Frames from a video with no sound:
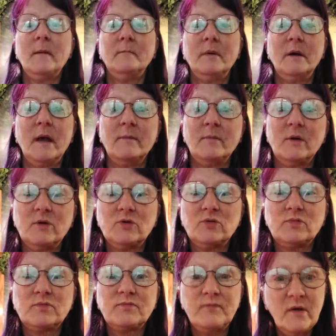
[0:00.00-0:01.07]
But I'm
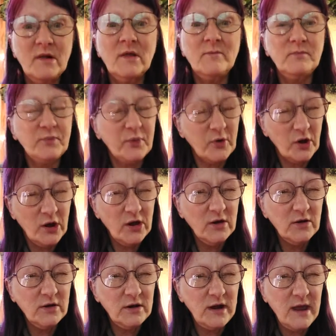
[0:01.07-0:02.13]
feeling pretty
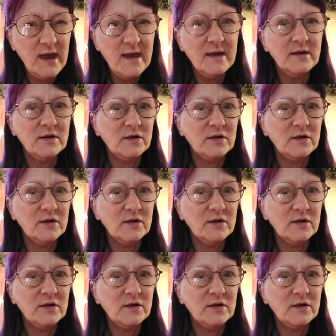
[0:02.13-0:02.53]
good today,